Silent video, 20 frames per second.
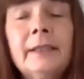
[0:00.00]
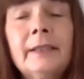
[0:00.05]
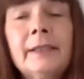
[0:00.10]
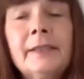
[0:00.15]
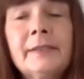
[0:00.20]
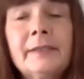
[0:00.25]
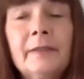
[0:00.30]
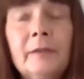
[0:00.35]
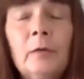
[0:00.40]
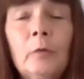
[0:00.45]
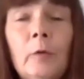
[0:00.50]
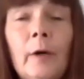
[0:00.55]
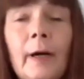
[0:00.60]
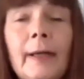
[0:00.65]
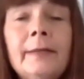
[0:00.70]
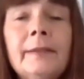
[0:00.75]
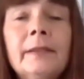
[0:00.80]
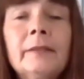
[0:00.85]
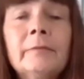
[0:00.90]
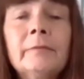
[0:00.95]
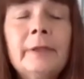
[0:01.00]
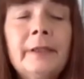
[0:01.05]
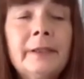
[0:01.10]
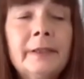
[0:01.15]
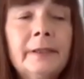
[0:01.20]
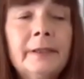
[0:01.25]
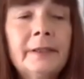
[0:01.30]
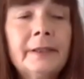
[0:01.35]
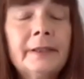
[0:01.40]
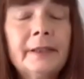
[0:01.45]
And is there a way that we
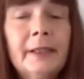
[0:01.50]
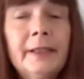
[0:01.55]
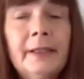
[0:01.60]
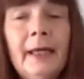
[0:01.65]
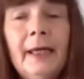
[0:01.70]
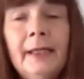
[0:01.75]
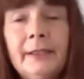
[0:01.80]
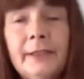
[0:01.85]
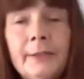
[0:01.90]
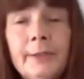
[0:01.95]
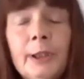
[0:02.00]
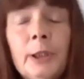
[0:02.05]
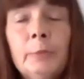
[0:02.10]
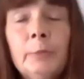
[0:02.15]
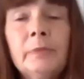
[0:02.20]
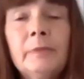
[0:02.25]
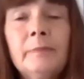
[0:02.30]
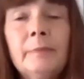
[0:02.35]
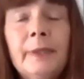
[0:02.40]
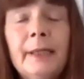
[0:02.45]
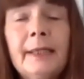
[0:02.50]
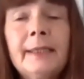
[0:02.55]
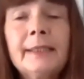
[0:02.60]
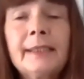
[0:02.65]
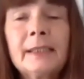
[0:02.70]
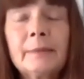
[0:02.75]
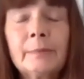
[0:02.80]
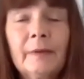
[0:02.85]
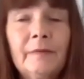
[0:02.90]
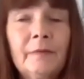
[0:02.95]
can connect as human
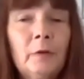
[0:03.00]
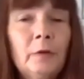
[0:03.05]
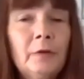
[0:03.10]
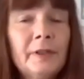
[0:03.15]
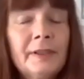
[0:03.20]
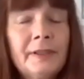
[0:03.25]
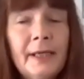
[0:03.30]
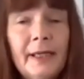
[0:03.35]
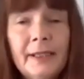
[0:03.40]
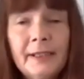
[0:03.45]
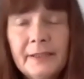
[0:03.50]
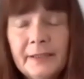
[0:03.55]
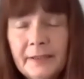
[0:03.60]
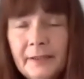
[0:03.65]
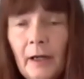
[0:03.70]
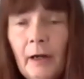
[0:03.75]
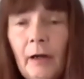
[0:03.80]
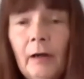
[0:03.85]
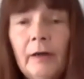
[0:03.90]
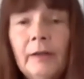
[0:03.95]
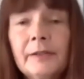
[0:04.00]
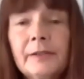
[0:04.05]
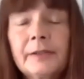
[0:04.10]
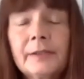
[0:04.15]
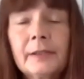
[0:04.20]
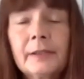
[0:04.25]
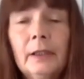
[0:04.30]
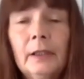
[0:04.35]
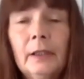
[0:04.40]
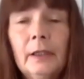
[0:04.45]
beings before the day
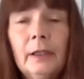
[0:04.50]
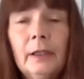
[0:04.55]
starts?